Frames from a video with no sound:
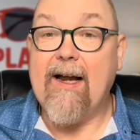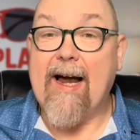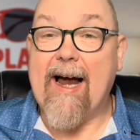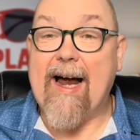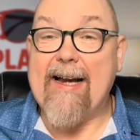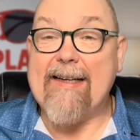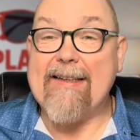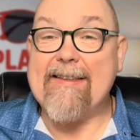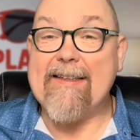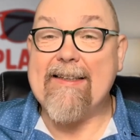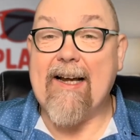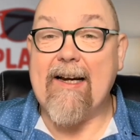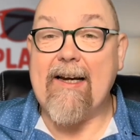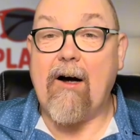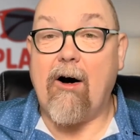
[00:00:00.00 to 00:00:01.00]
And
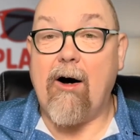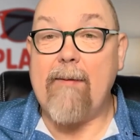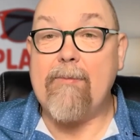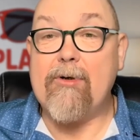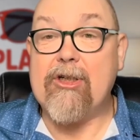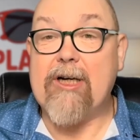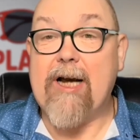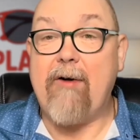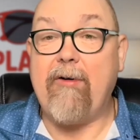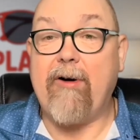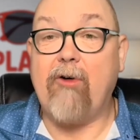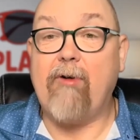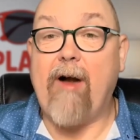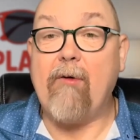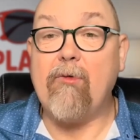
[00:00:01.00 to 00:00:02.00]
today I'm sharing
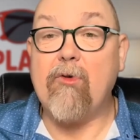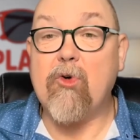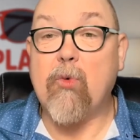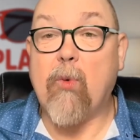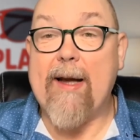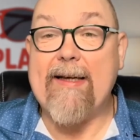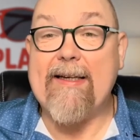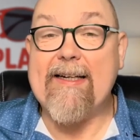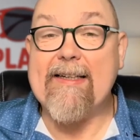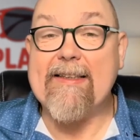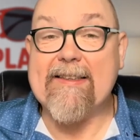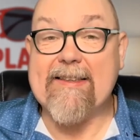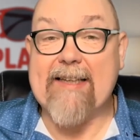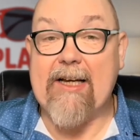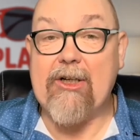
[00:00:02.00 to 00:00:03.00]
around 20
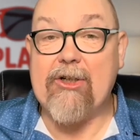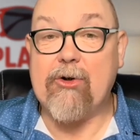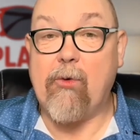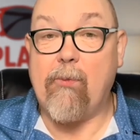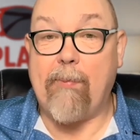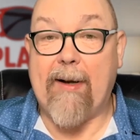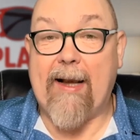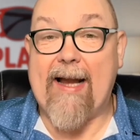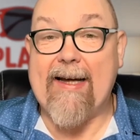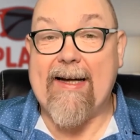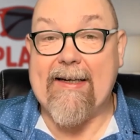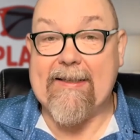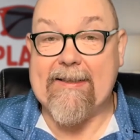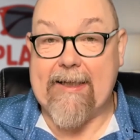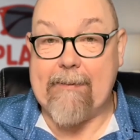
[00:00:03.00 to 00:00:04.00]
essential
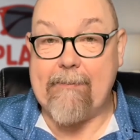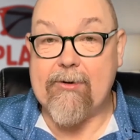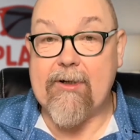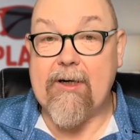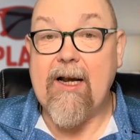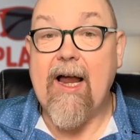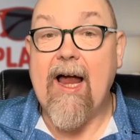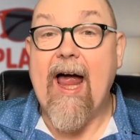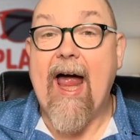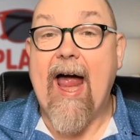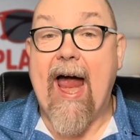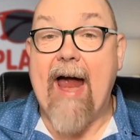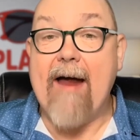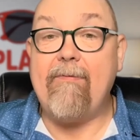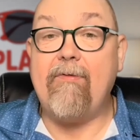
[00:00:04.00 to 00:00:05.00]
planning tips
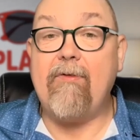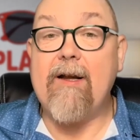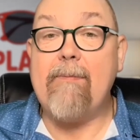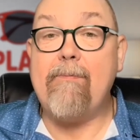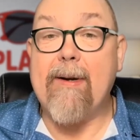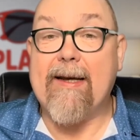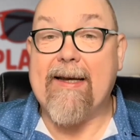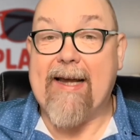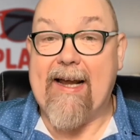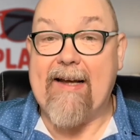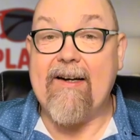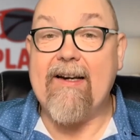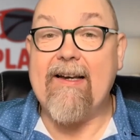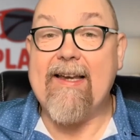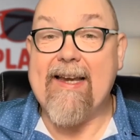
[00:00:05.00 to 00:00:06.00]
every
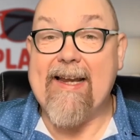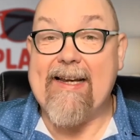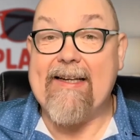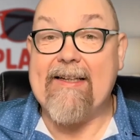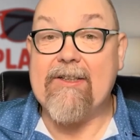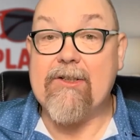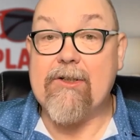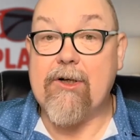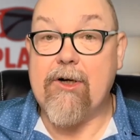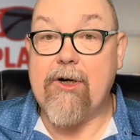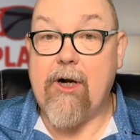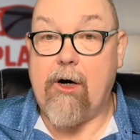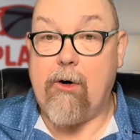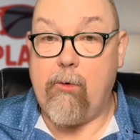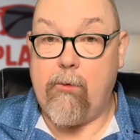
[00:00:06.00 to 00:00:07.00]
beginner needs to
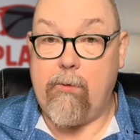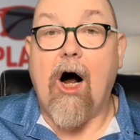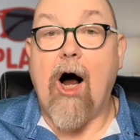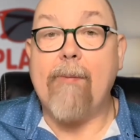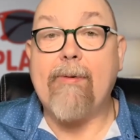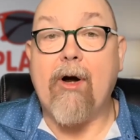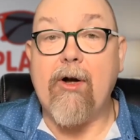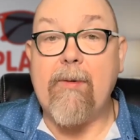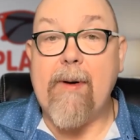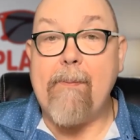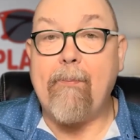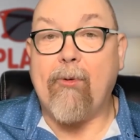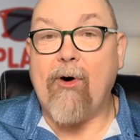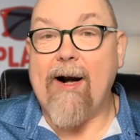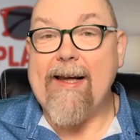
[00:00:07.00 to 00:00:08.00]
know. I'm going to be
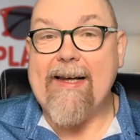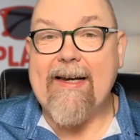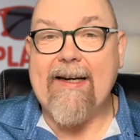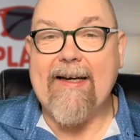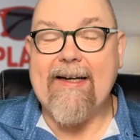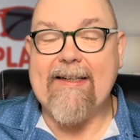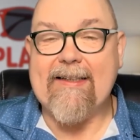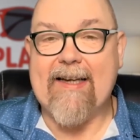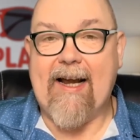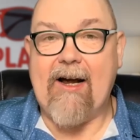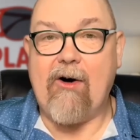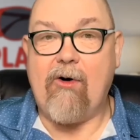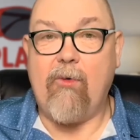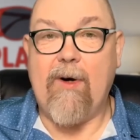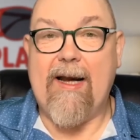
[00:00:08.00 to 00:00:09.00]
breaking this
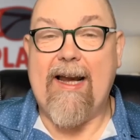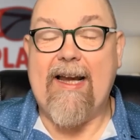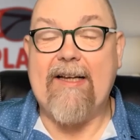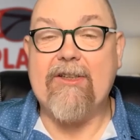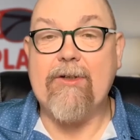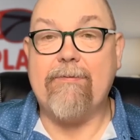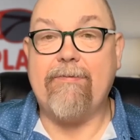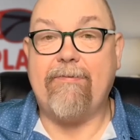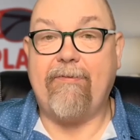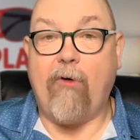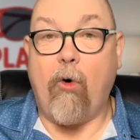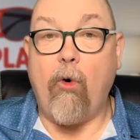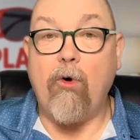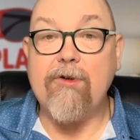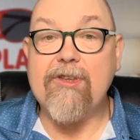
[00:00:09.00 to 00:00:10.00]
down into
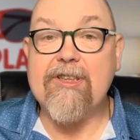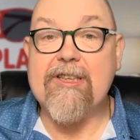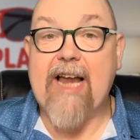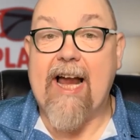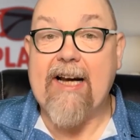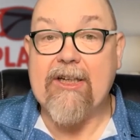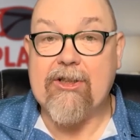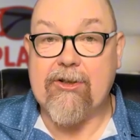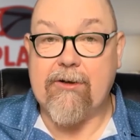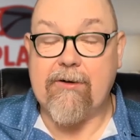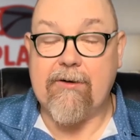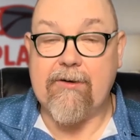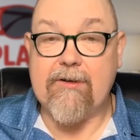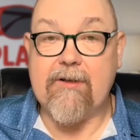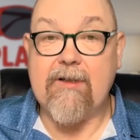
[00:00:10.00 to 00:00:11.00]
four
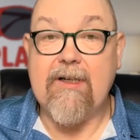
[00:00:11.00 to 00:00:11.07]
sections.